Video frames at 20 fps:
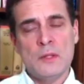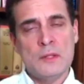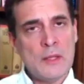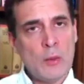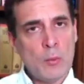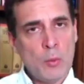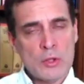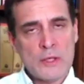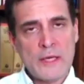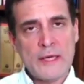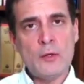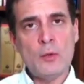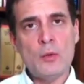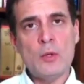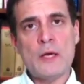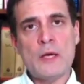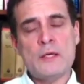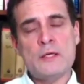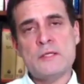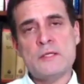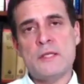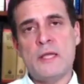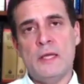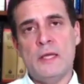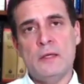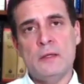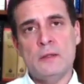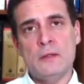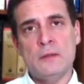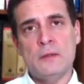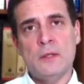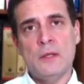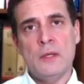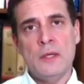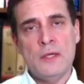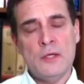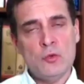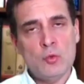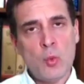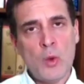Now, what I don't understand
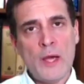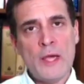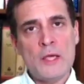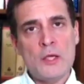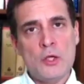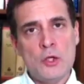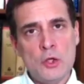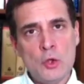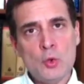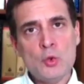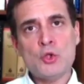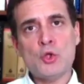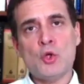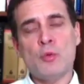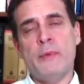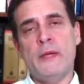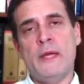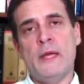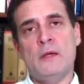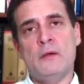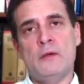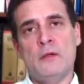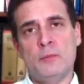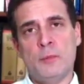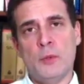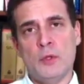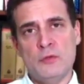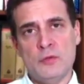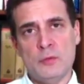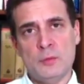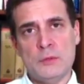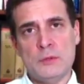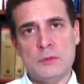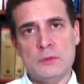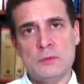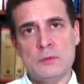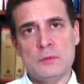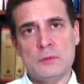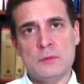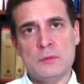is why you should be held responsible
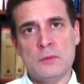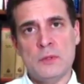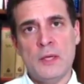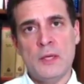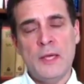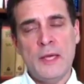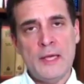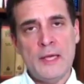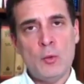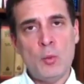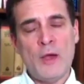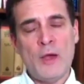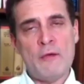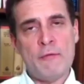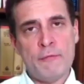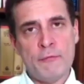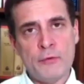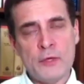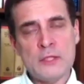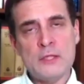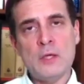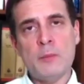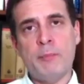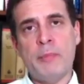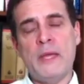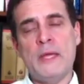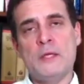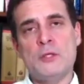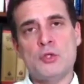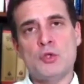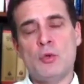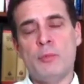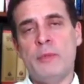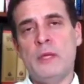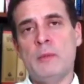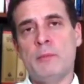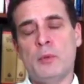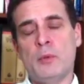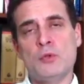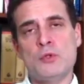and why further pain should
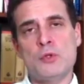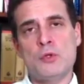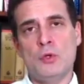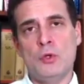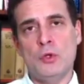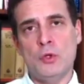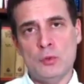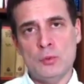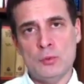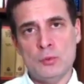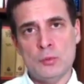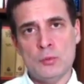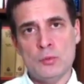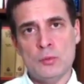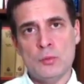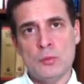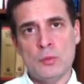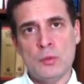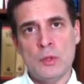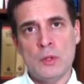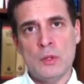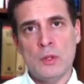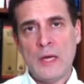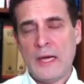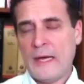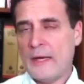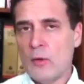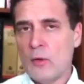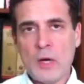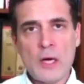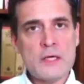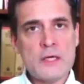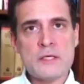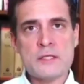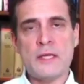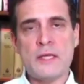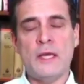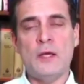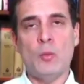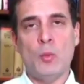be imposed on you. I don't
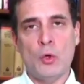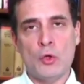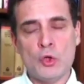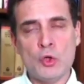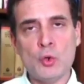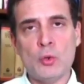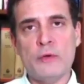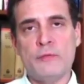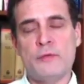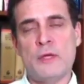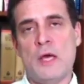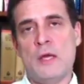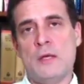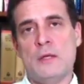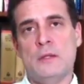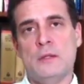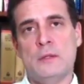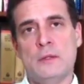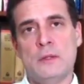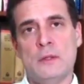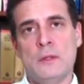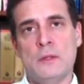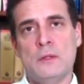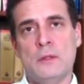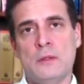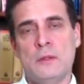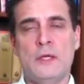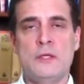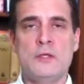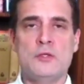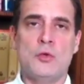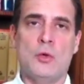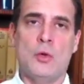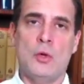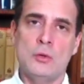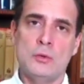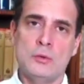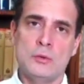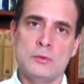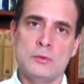understand what you have done that is wrong.